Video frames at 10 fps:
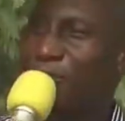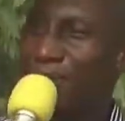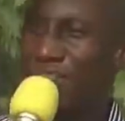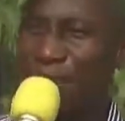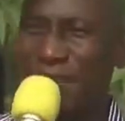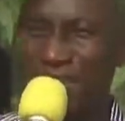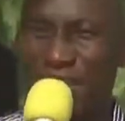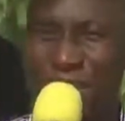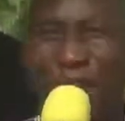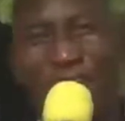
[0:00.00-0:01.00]
for
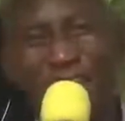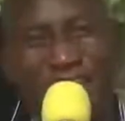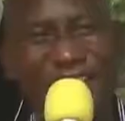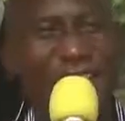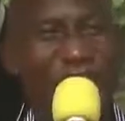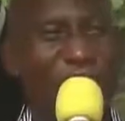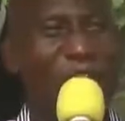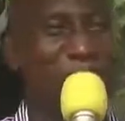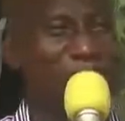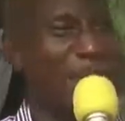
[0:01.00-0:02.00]
chairmanship. I only key into
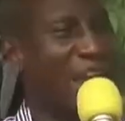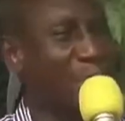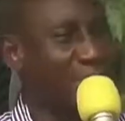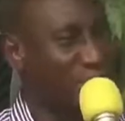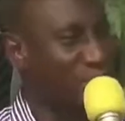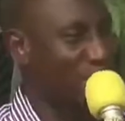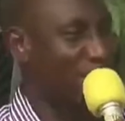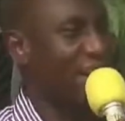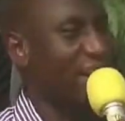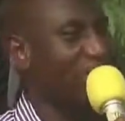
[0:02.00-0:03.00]
that prayer, I'm
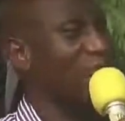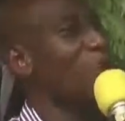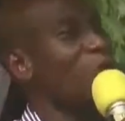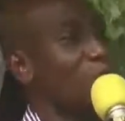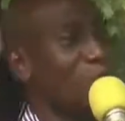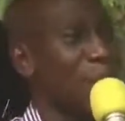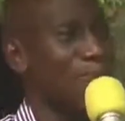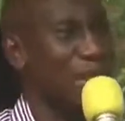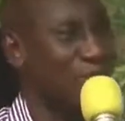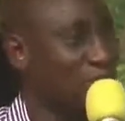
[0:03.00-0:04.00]
praying with my
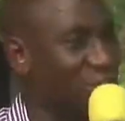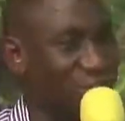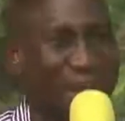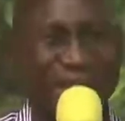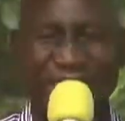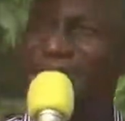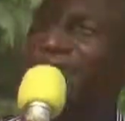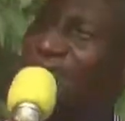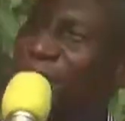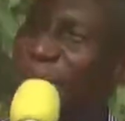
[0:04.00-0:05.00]
pastors back
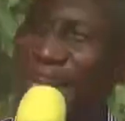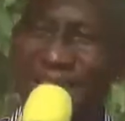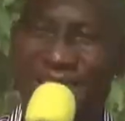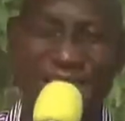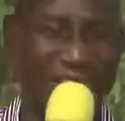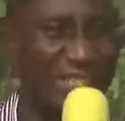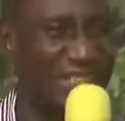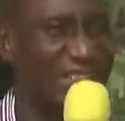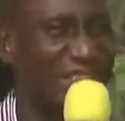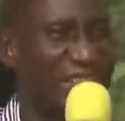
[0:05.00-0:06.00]
in Bayelsa
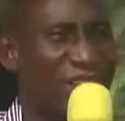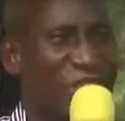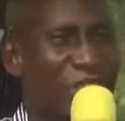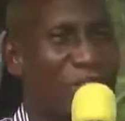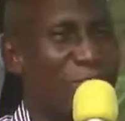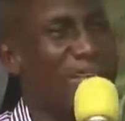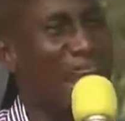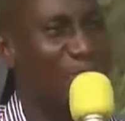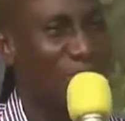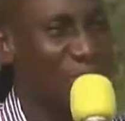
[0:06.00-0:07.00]
State. But
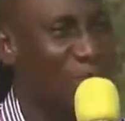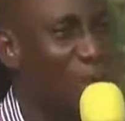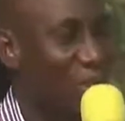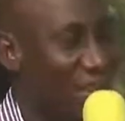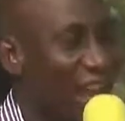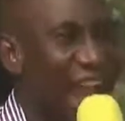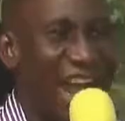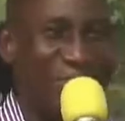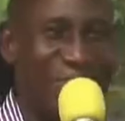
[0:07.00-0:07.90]
I was called and